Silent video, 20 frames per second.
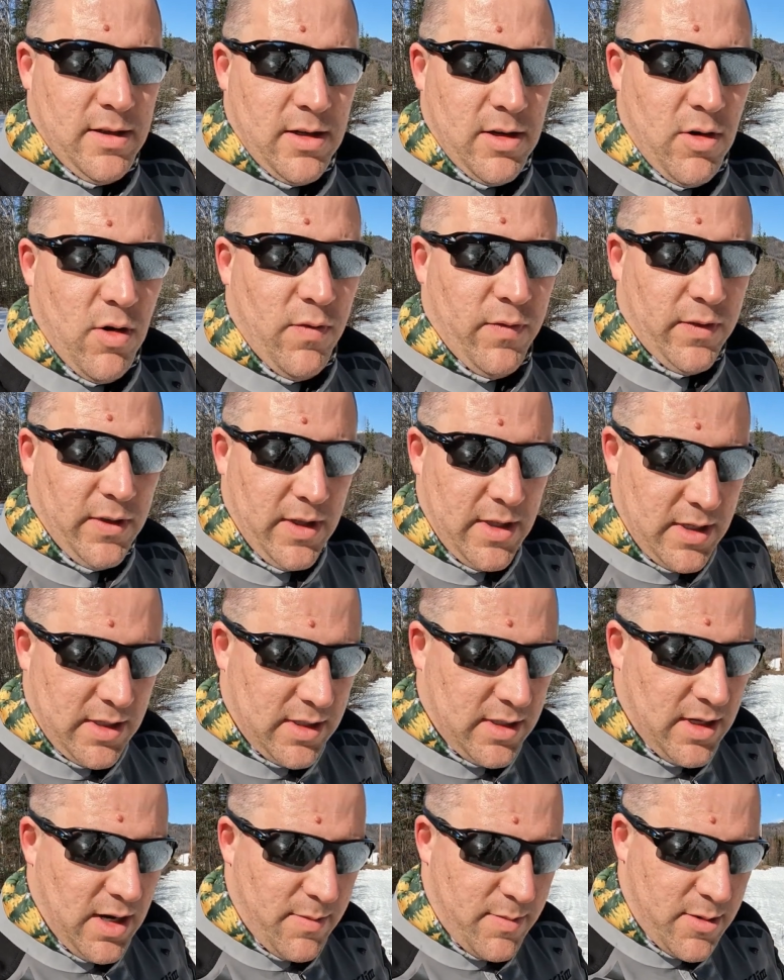hopefully this
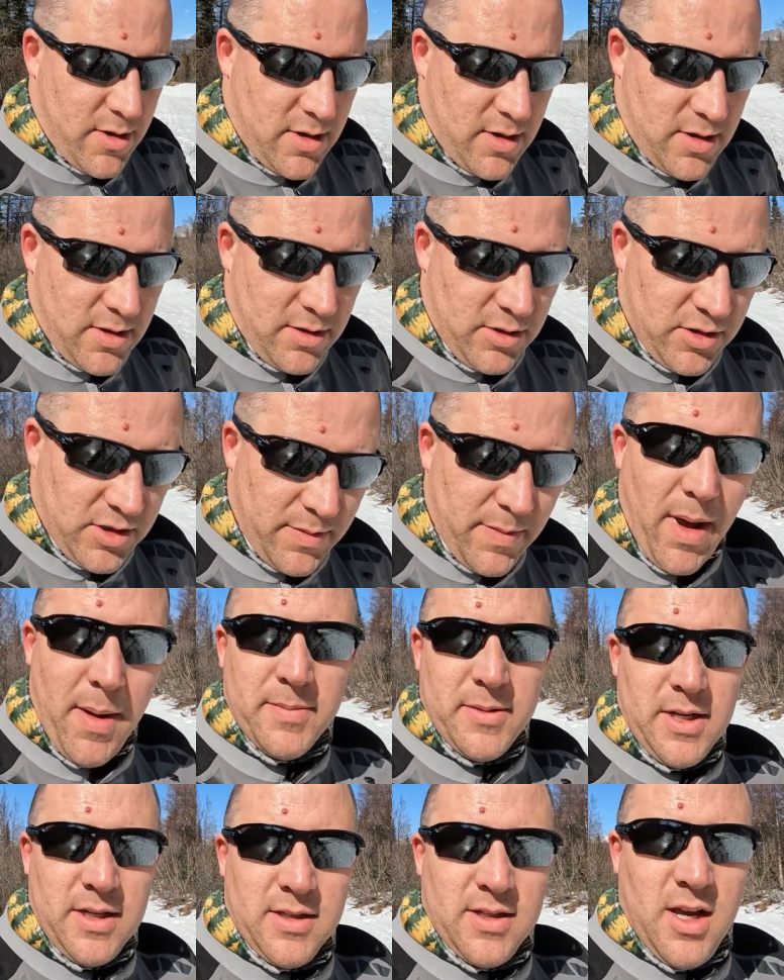summer there's some
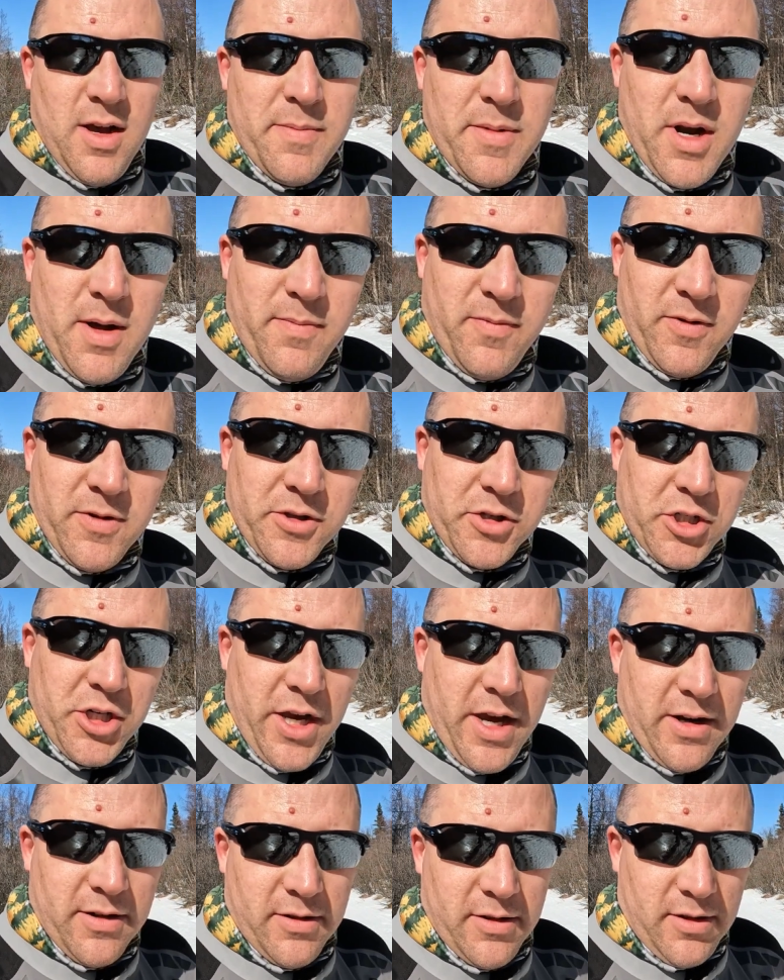updates coming up for the
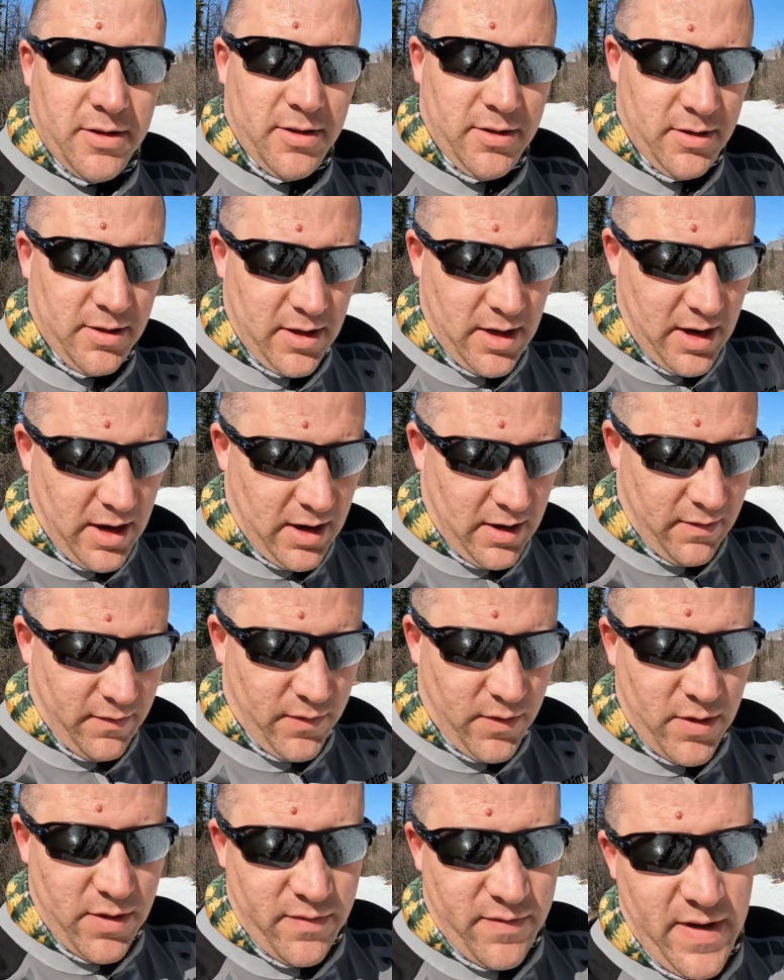channel and
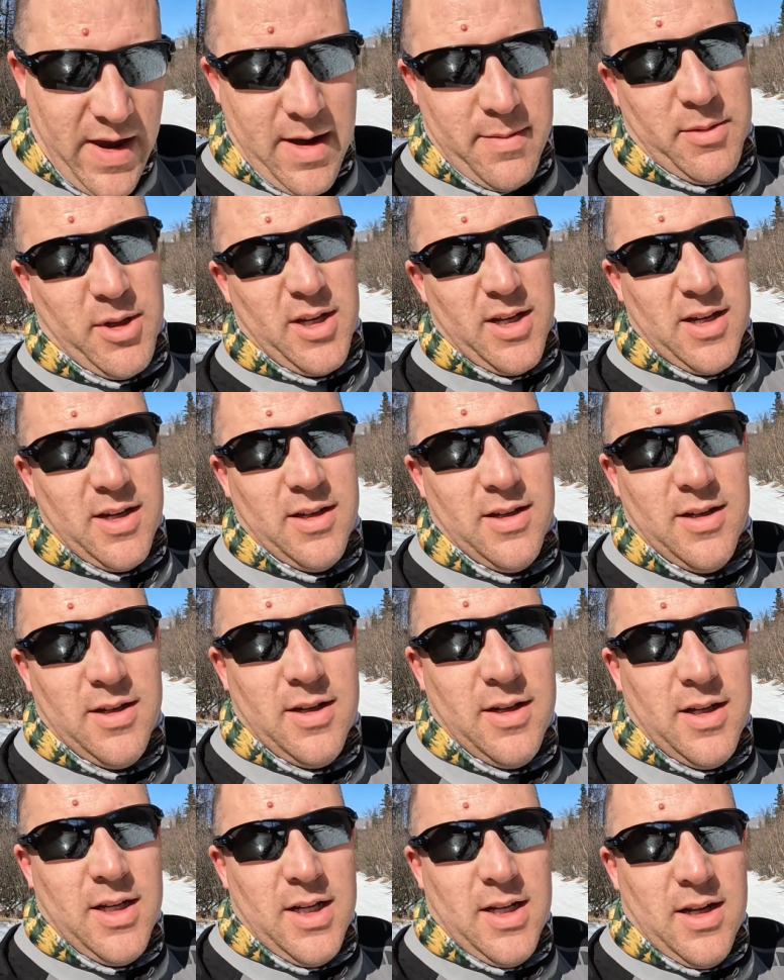for the family.
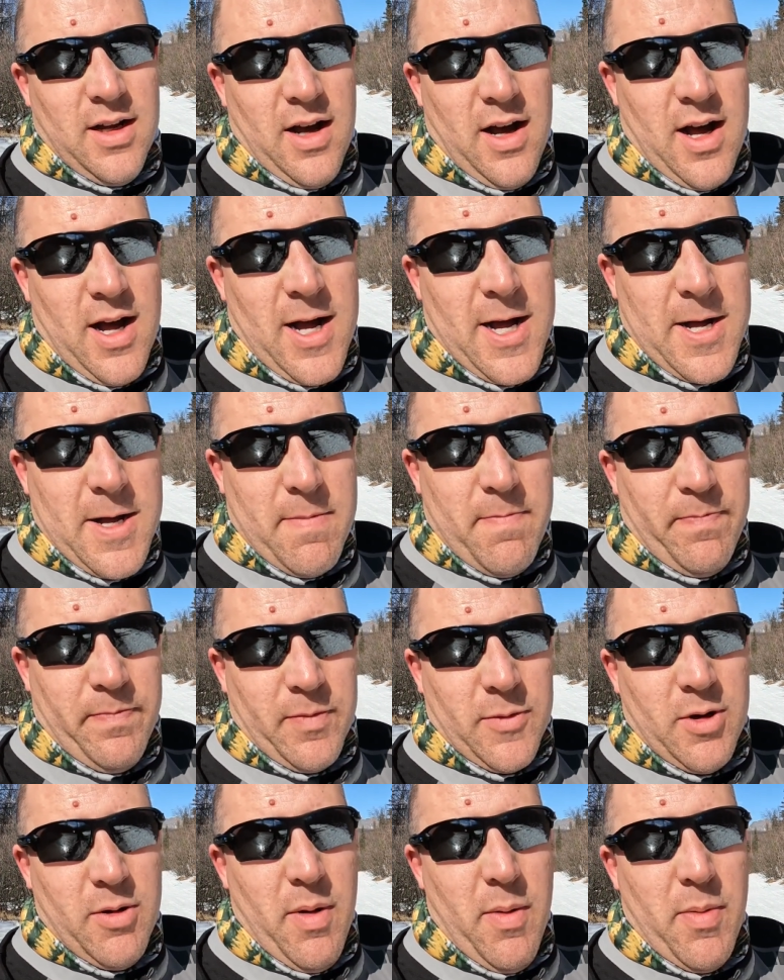Going
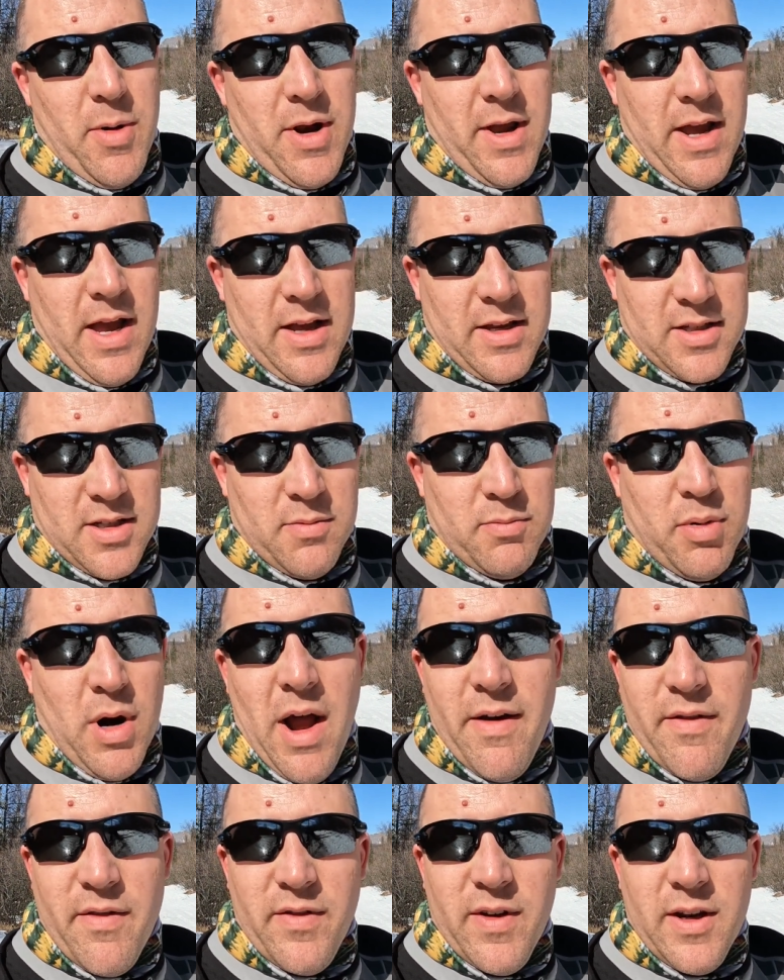to be putting out some
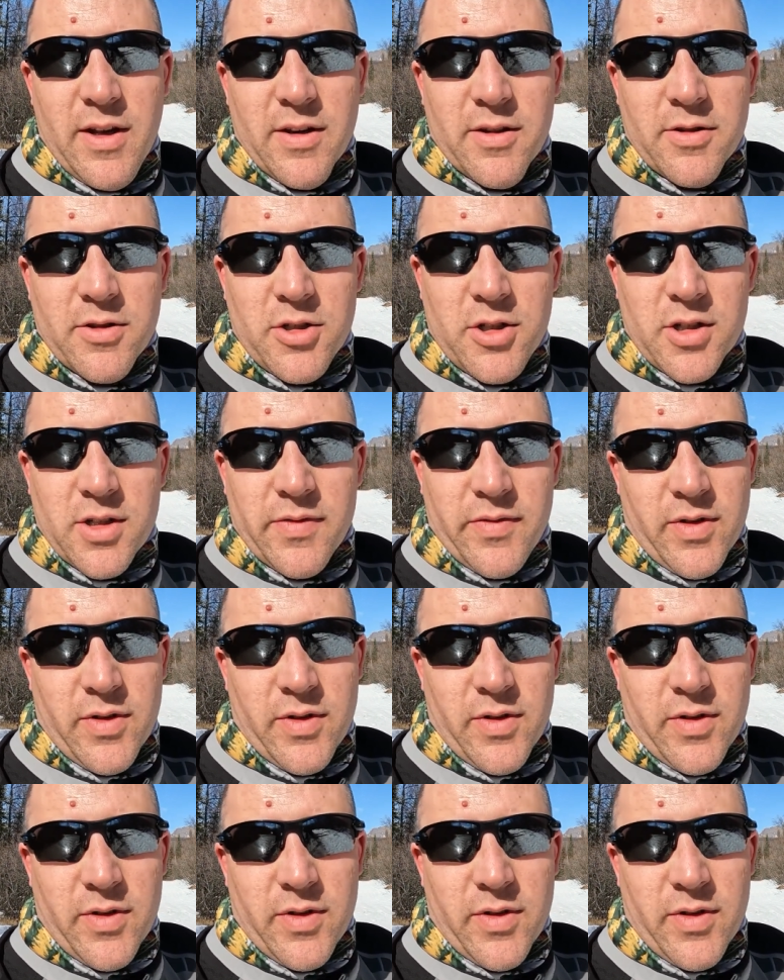private videos just